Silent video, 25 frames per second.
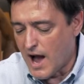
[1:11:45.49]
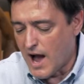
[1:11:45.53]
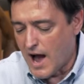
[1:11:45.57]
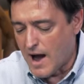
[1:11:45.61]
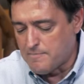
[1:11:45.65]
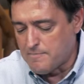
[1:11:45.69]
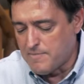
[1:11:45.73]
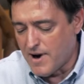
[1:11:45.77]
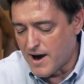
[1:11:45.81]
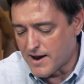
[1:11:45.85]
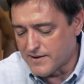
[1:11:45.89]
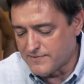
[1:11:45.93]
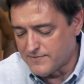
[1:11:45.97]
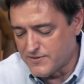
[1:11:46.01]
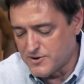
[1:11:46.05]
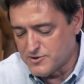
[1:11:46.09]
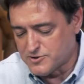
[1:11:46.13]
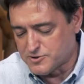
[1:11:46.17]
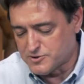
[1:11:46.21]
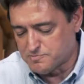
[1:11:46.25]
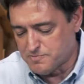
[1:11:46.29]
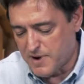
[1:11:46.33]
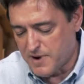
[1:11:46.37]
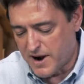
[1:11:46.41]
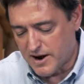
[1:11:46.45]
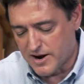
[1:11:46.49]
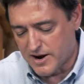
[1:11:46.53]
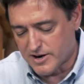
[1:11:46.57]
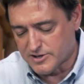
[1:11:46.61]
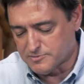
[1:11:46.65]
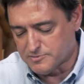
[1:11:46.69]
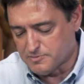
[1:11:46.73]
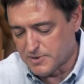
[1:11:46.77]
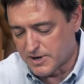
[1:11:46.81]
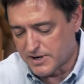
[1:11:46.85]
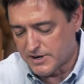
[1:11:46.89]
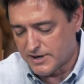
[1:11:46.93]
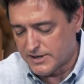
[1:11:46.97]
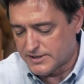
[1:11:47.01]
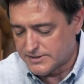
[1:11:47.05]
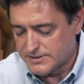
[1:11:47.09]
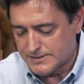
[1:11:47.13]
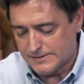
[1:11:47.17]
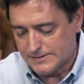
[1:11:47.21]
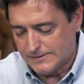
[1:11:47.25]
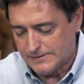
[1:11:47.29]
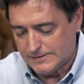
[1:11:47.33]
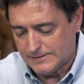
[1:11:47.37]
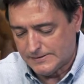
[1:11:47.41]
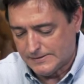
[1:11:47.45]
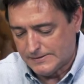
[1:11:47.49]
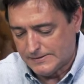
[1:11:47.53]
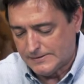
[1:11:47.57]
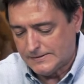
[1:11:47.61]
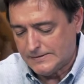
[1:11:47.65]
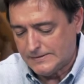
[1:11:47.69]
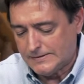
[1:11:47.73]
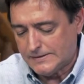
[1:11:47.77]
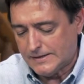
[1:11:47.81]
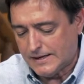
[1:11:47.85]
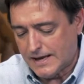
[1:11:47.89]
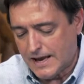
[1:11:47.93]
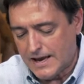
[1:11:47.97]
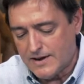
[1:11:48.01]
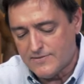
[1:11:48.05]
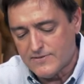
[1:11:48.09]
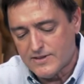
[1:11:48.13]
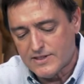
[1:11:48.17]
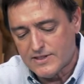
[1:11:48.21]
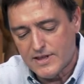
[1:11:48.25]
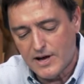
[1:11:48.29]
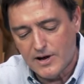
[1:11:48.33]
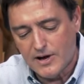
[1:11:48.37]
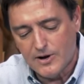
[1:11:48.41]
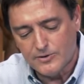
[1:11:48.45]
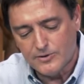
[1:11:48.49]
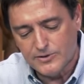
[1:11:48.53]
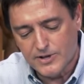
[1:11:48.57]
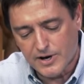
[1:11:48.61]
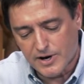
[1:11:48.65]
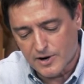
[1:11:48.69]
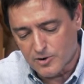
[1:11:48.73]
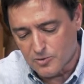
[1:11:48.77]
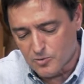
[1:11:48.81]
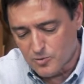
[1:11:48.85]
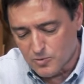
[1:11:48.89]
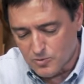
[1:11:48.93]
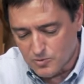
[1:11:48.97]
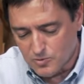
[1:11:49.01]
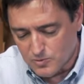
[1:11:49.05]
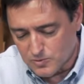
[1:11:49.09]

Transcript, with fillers: I bought a few spares because even though they're